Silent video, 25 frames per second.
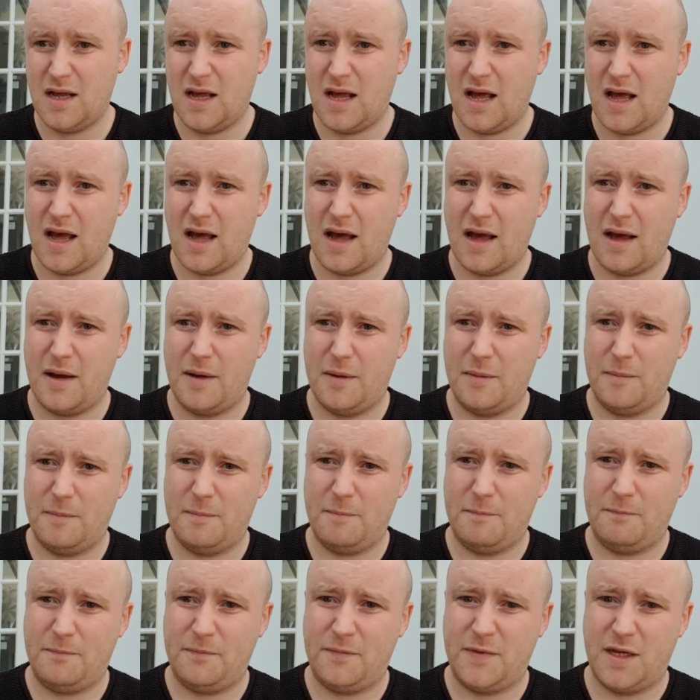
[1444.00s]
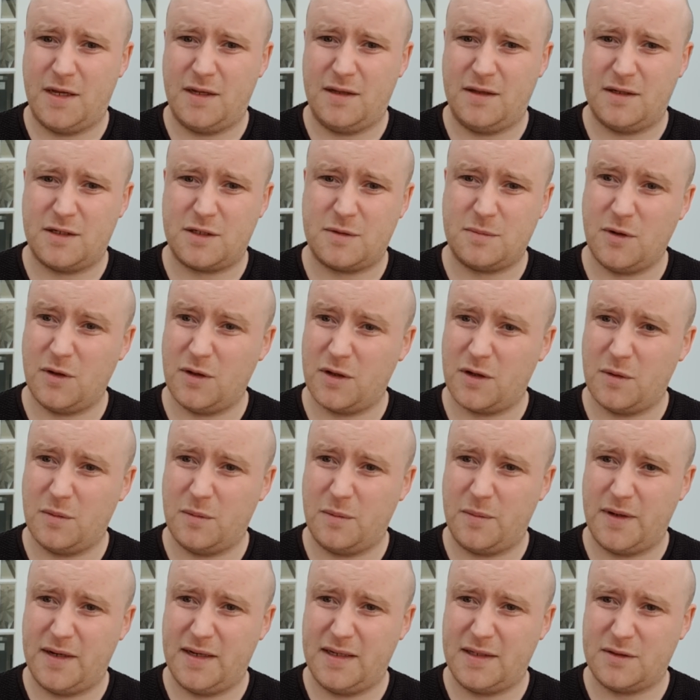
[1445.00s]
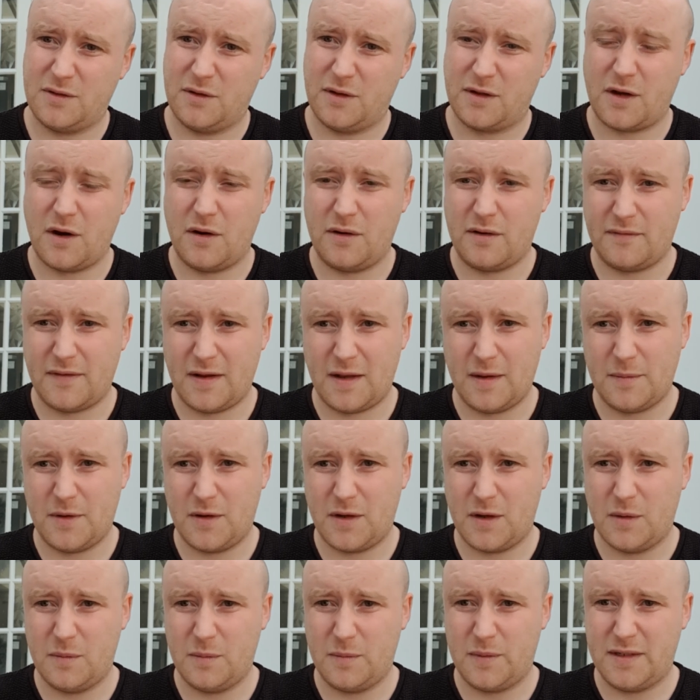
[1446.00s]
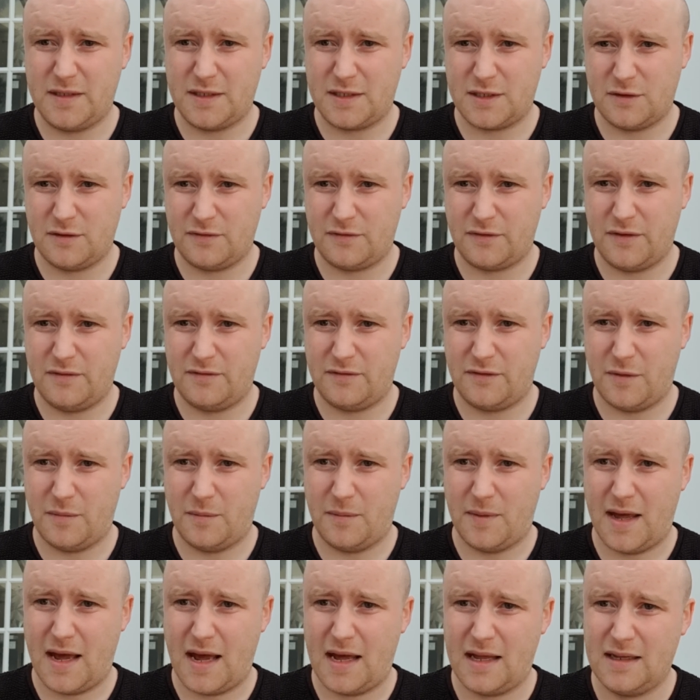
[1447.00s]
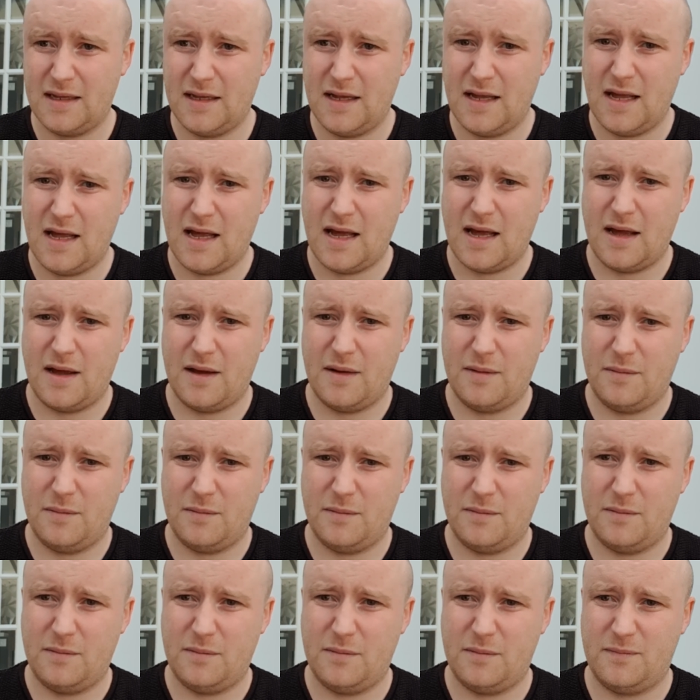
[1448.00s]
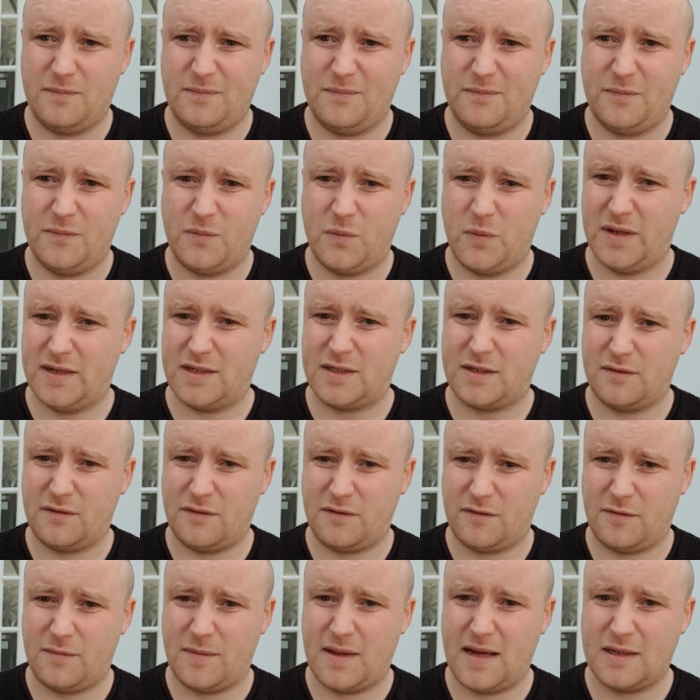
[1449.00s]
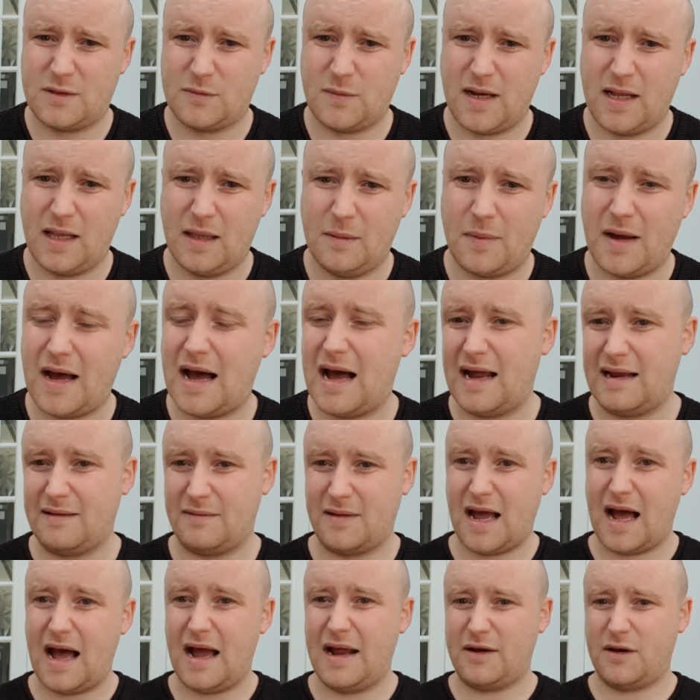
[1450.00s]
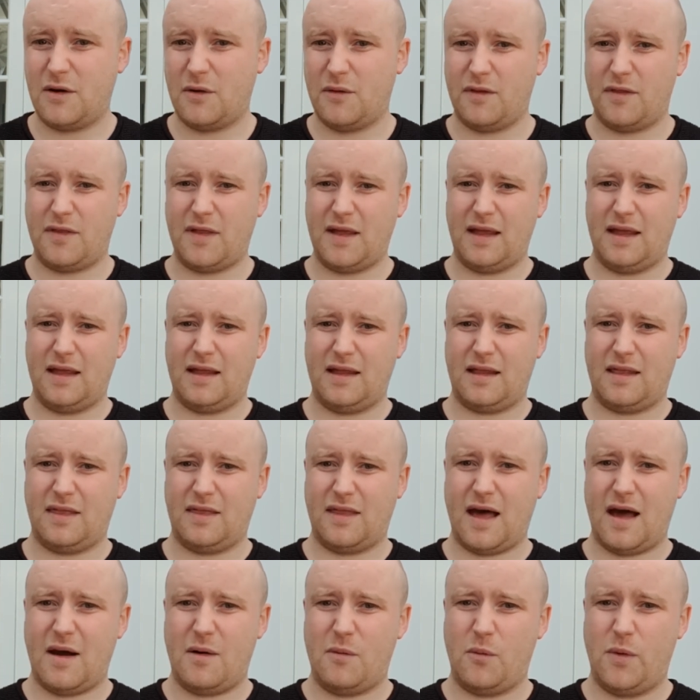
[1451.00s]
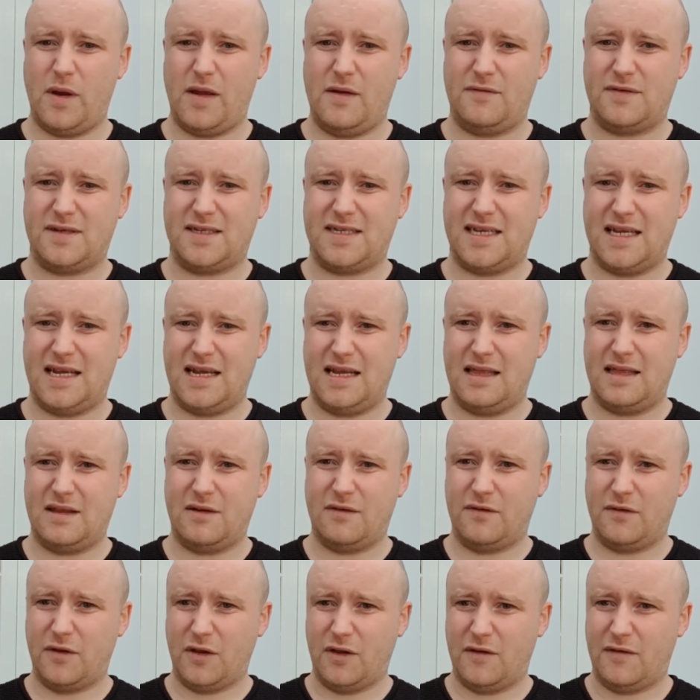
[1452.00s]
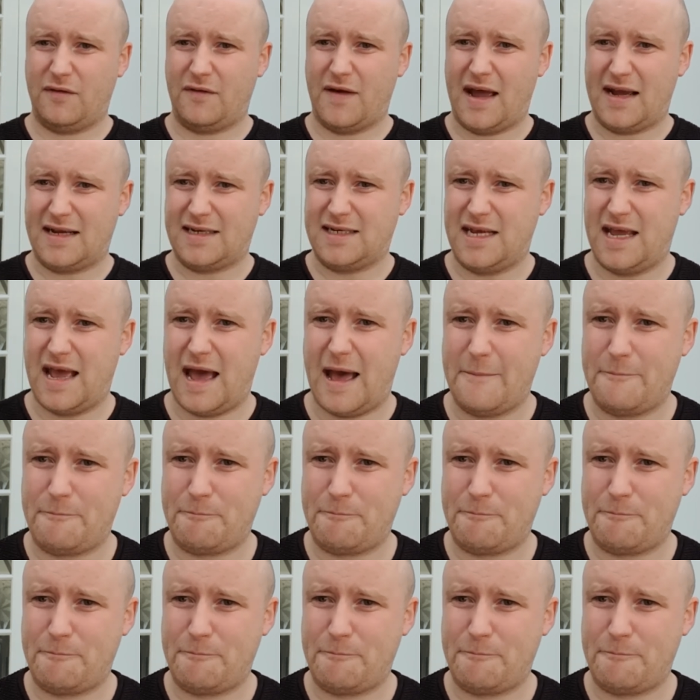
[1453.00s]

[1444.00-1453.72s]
and smaller companies or co-development companies suffering from that, we're suffering from that as well. But I don't think that we've seen the full effect yet.